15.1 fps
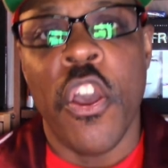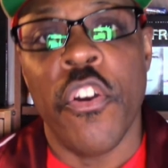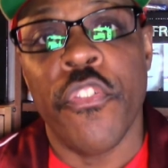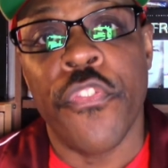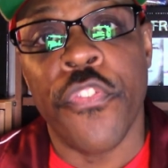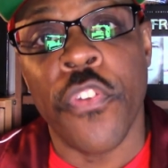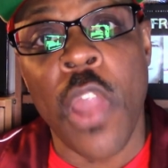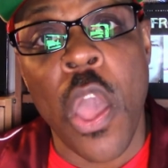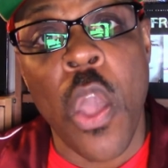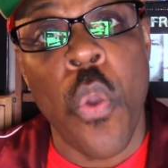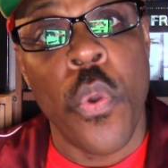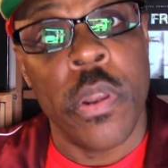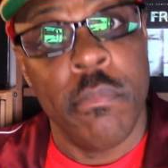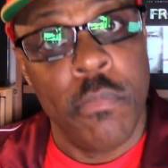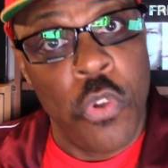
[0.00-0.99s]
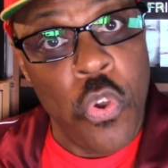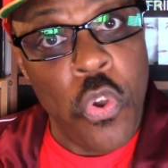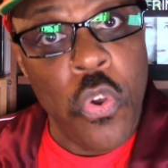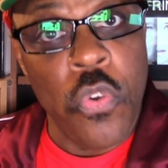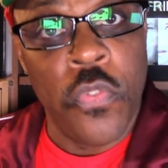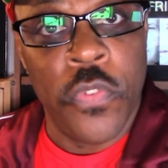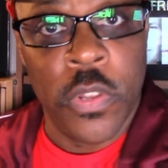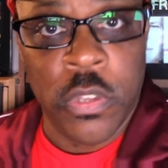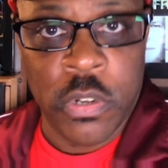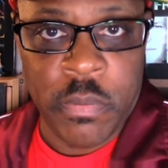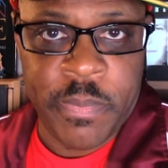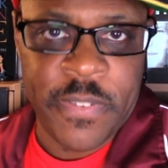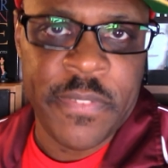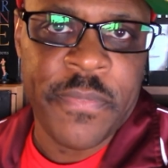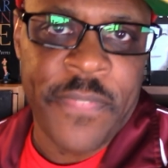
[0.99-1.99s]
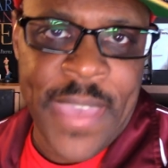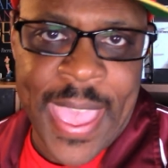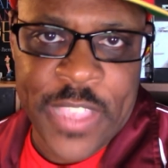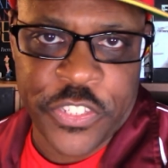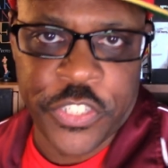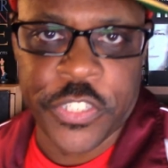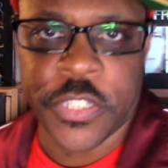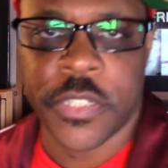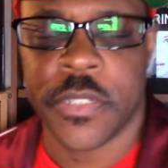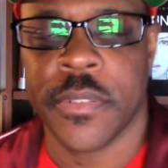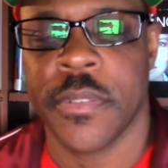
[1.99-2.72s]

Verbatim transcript: flow and move a little bit faster.